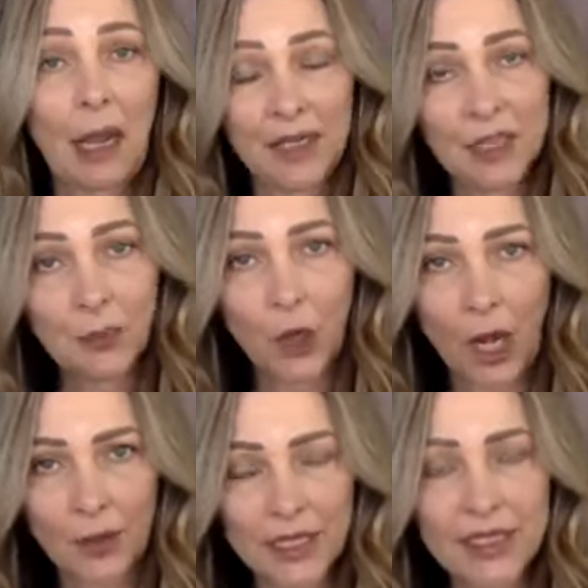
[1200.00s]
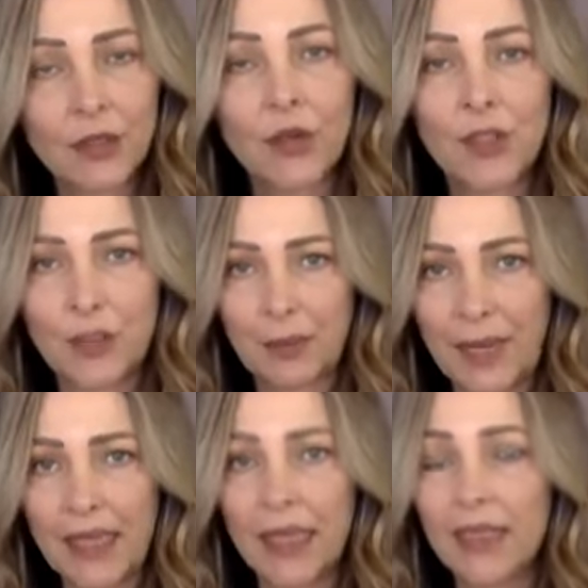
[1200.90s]
much progress they're going to
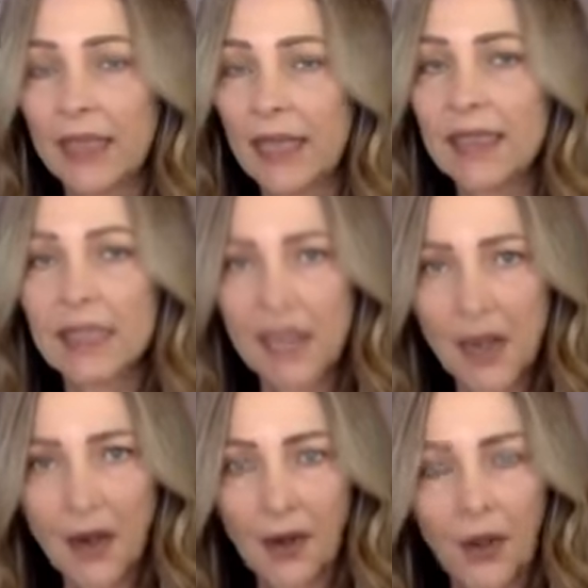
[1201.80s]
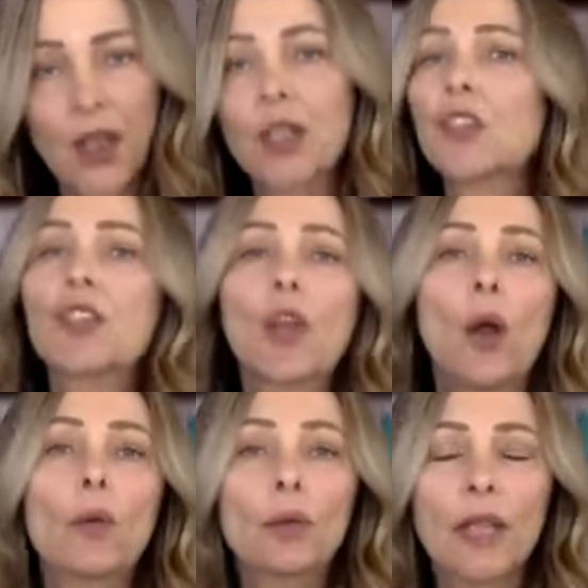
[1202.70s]
make next year.
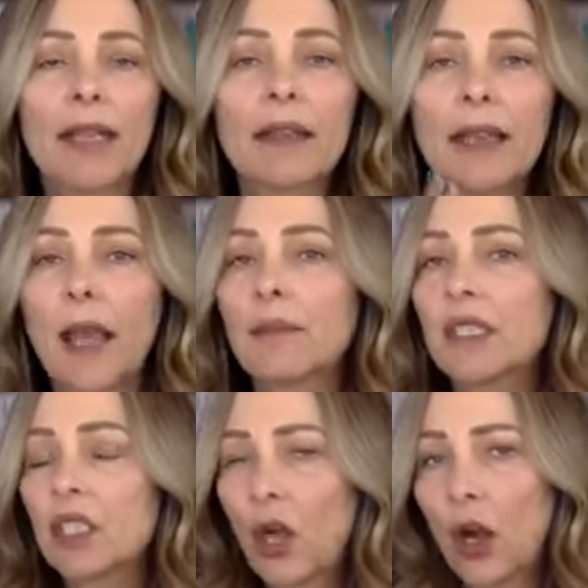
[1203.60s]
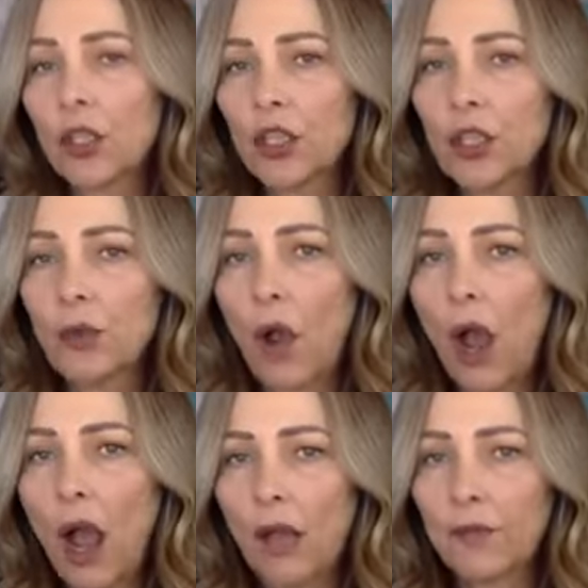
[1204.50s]
Don't let them start you
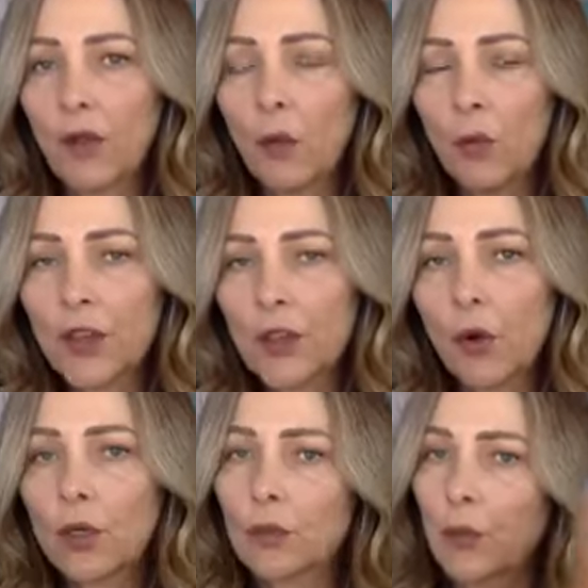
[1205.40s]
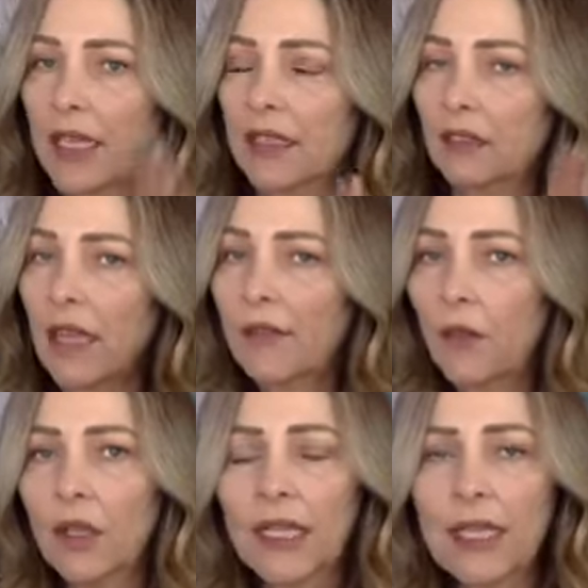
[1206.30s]
off with your present
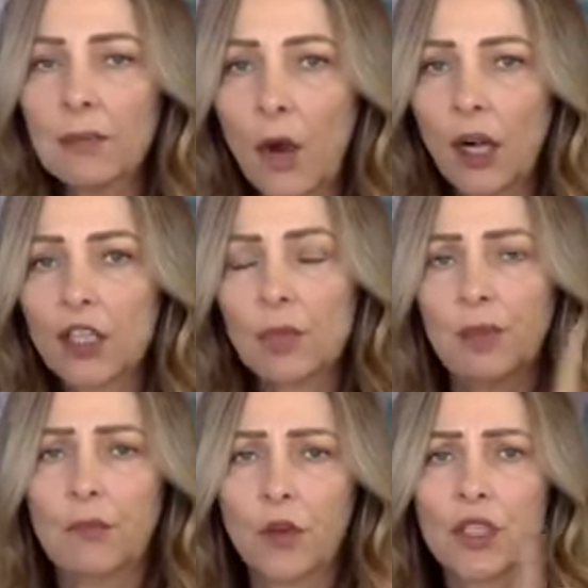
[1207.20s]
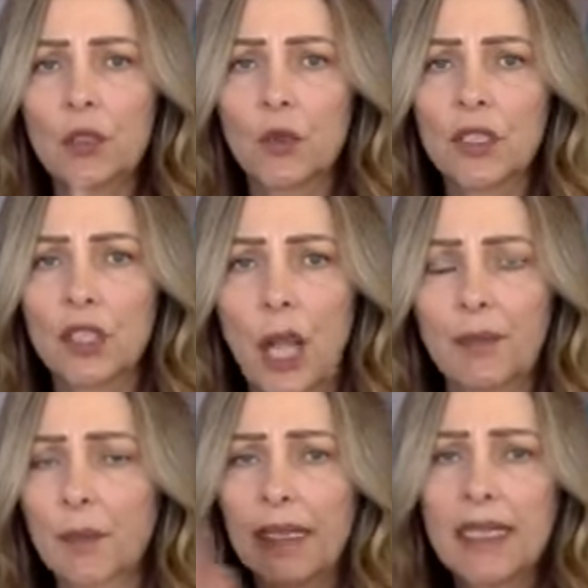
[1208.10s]
level in March before school
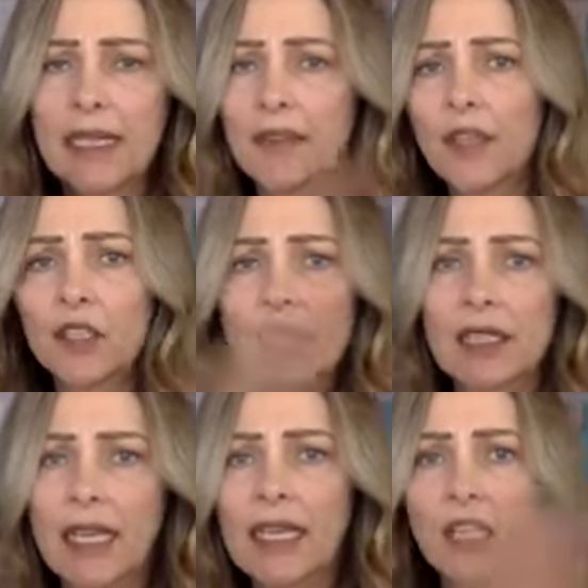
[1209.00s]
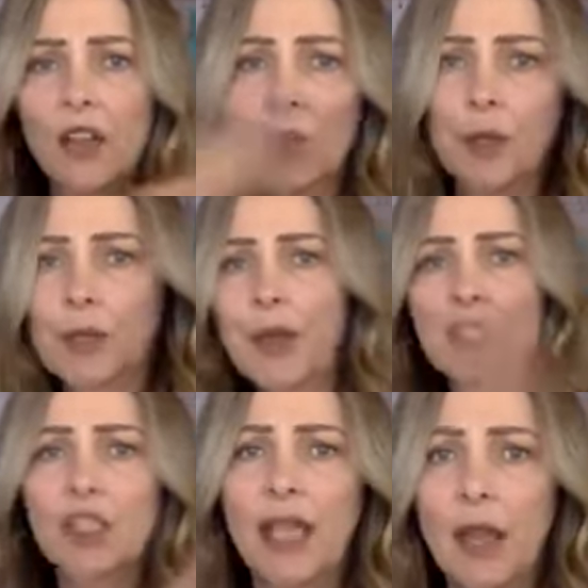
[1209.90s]
stopped, because then they're just taking all the
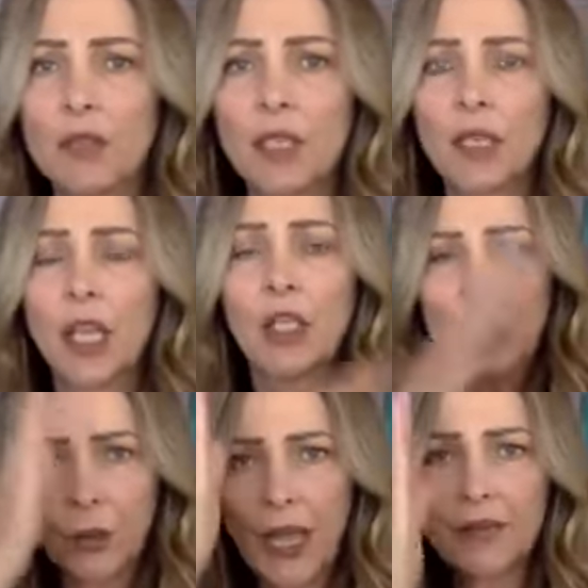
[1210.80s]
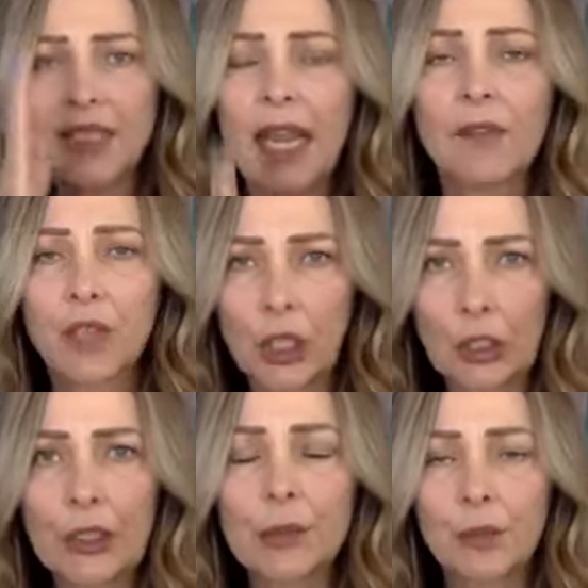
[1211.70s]
regression out. You have to have
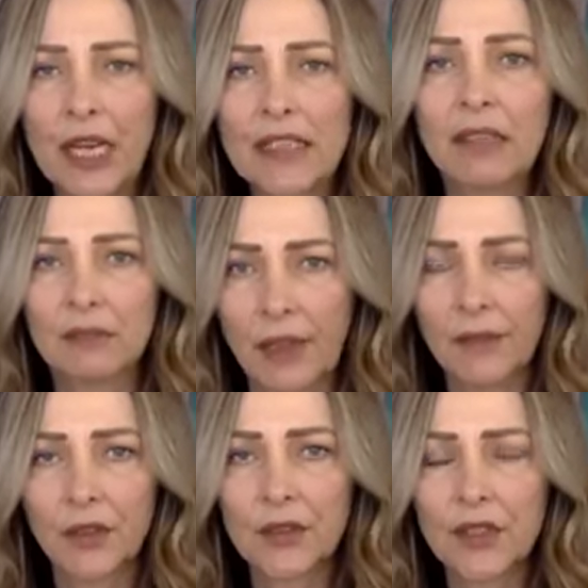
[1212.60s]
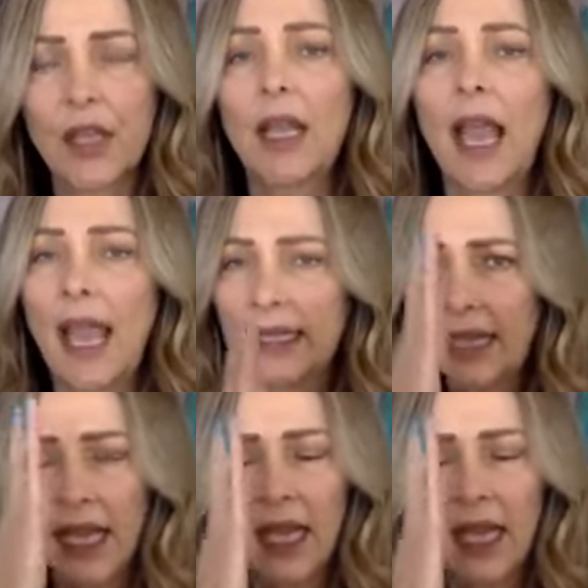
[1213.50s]
current present levels and